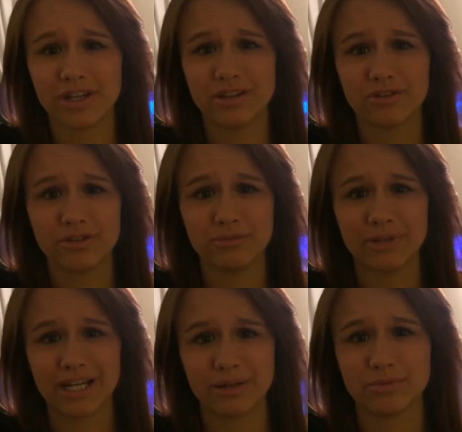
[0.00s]
into my
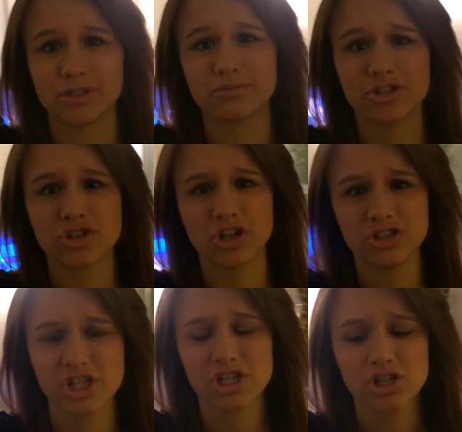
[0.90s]
laptop to
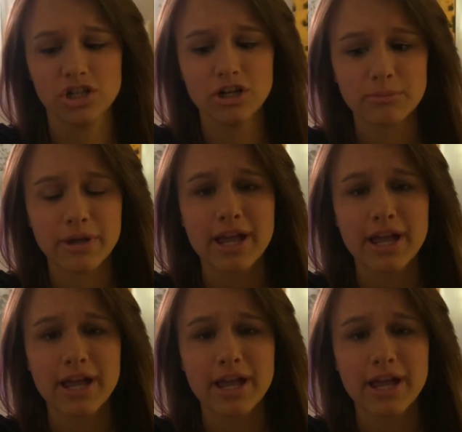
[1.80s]
charge it up,